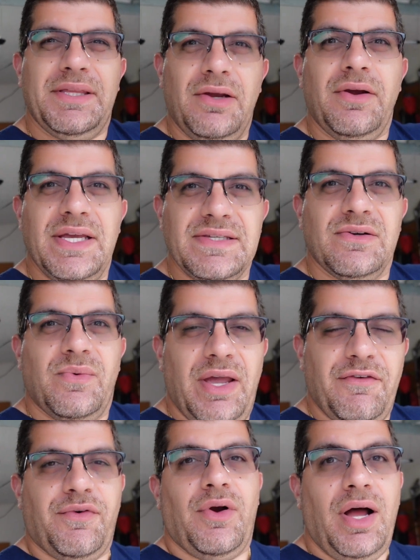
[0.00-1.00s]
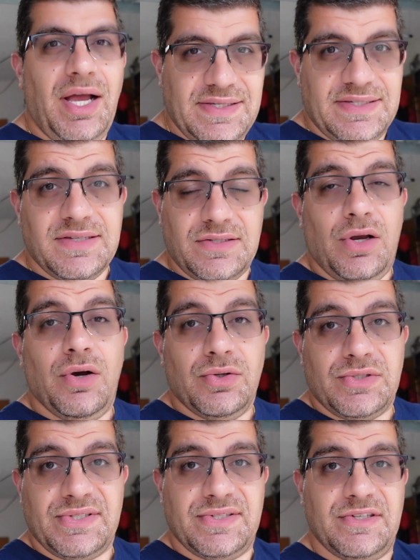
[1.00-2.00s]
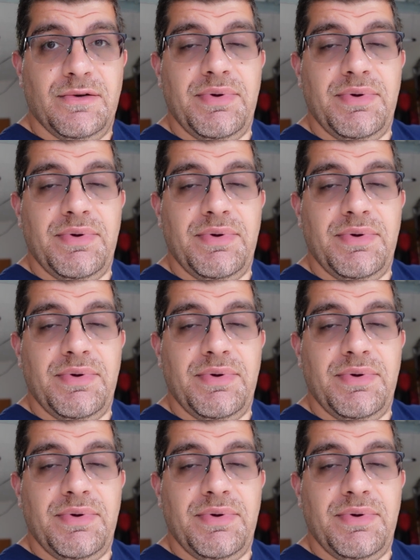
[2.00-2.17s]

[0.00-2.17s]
there is a way for us as hosts to